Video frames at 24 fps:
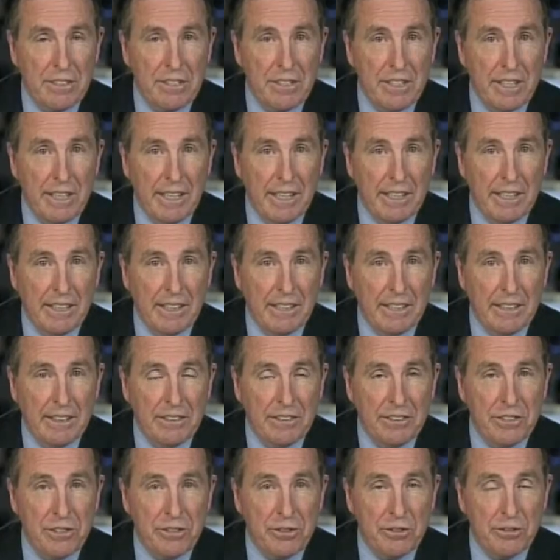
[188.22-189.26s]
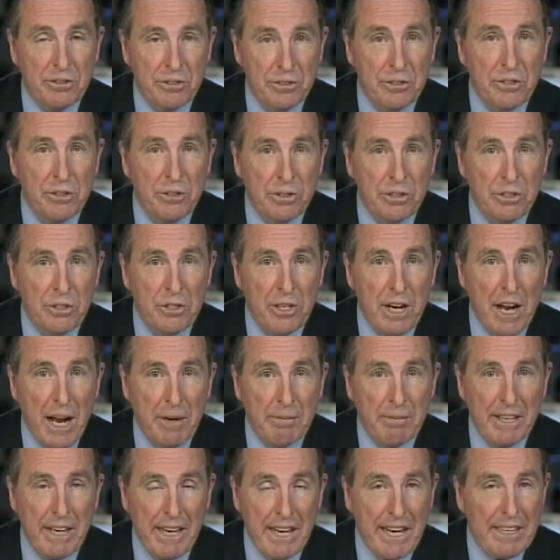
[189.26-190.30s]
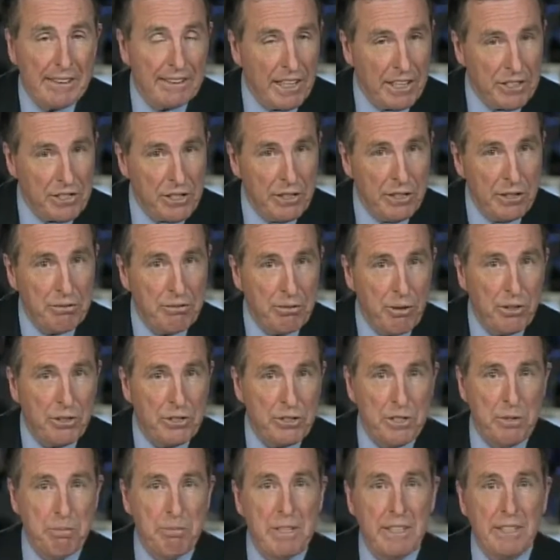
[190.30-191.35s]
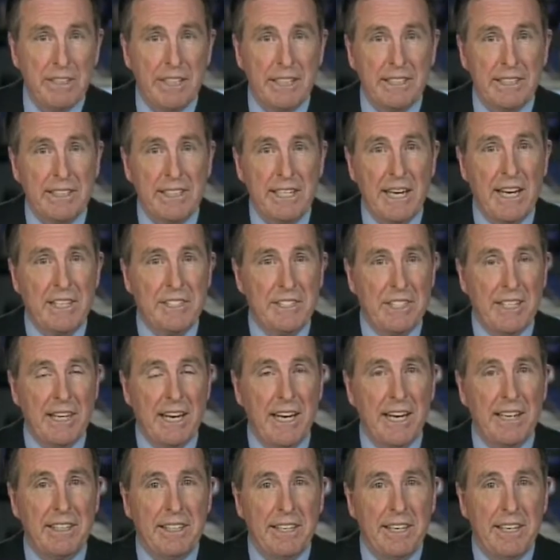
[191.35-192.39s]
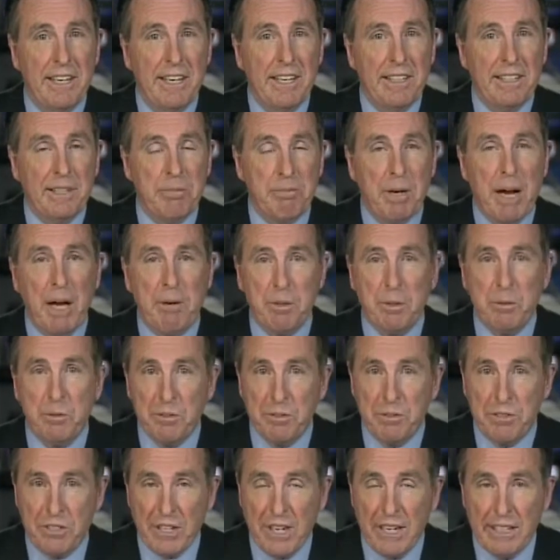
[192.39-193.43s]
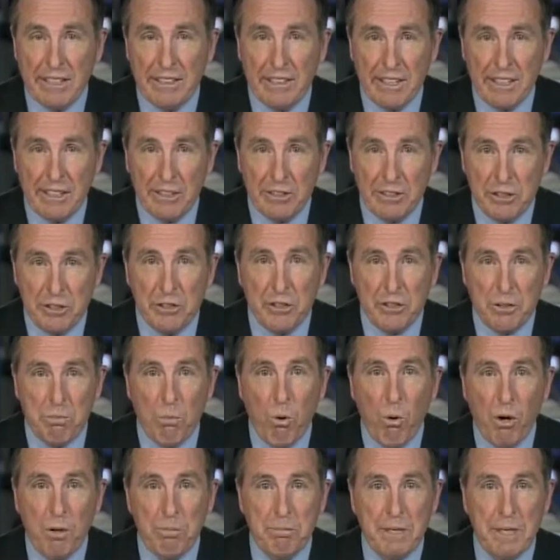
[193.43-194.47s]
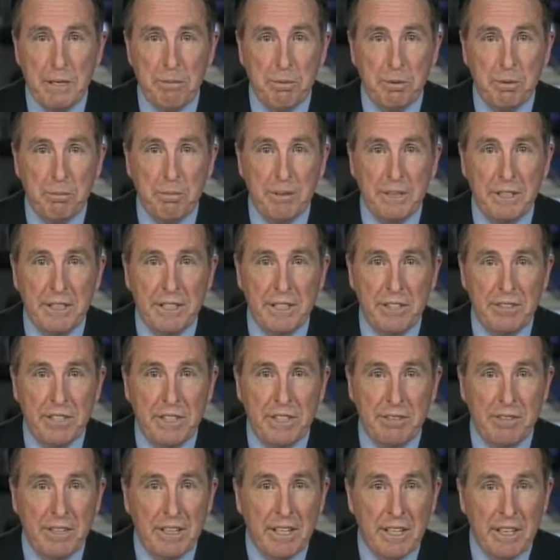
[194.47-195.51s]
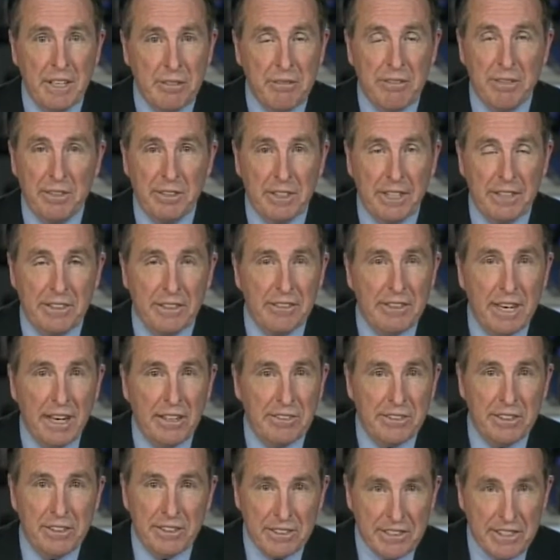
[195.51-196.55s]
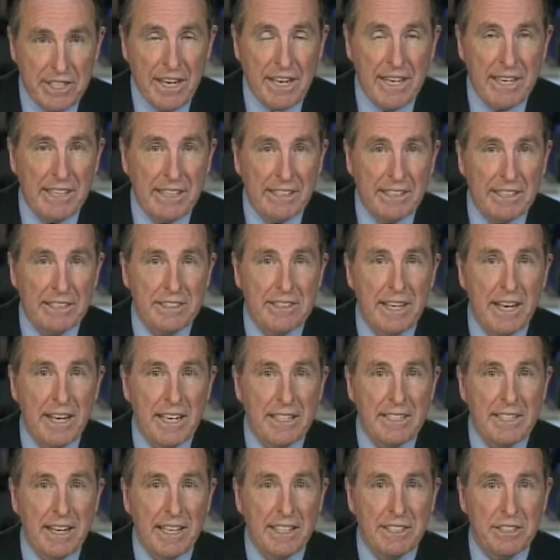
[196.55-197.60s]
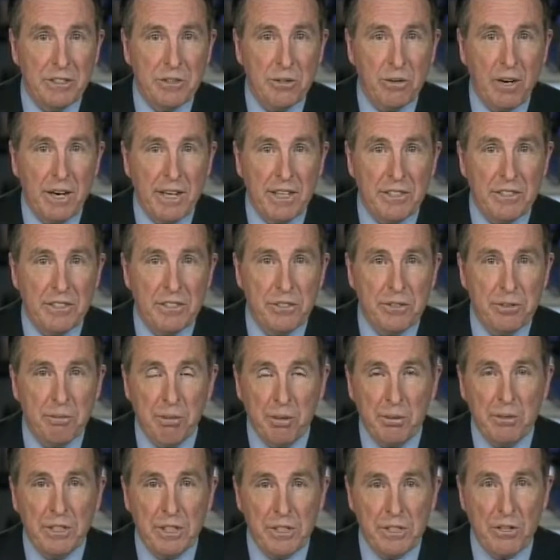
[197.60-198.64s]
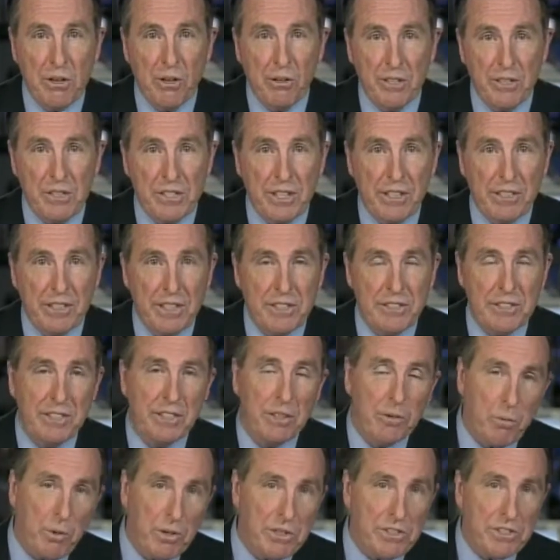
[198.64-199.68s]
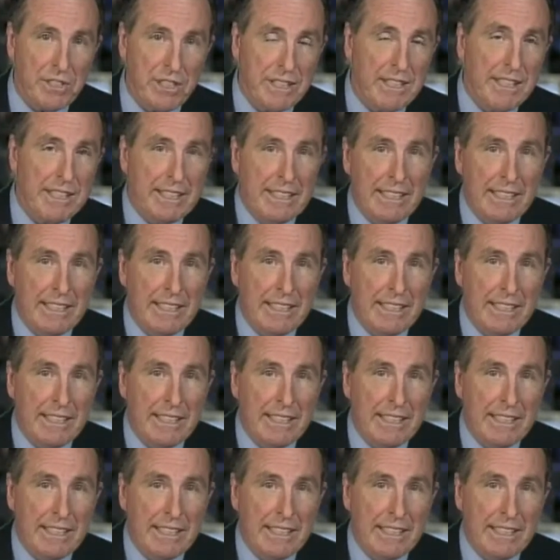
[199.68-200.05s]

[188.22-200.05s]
and to do the job at hand. Like I said, they're focused immediately on the task at hand. They probably would say they could use more people because they feel like they're out there day in and day night trying to police all these areas, and then once they